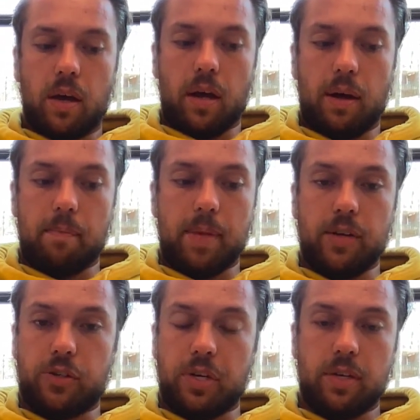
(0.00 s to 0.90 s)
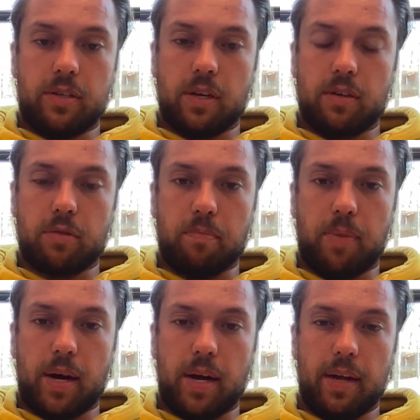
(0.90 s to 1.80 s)
um, meet Jesus,
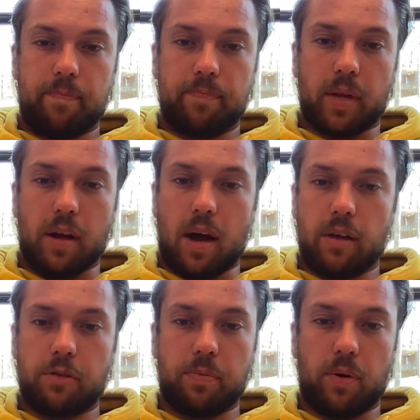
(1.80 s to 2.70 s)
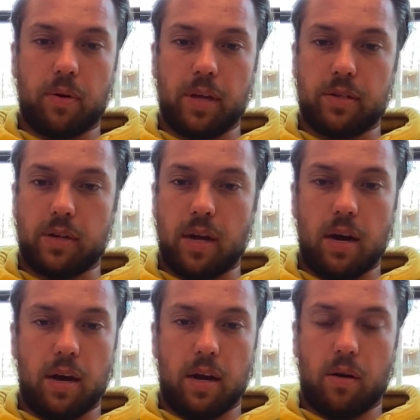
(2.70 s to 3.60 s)
but the gospel is
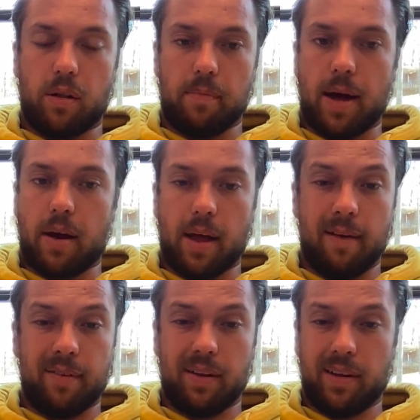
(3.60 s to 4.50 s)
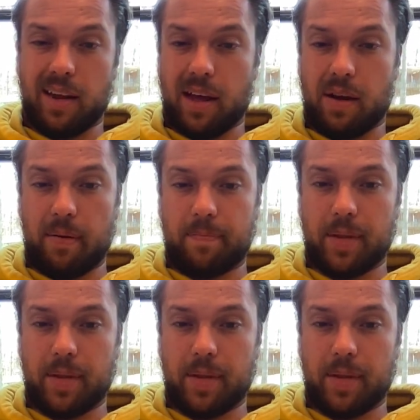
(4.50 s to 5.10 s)
not all about heaven and hell.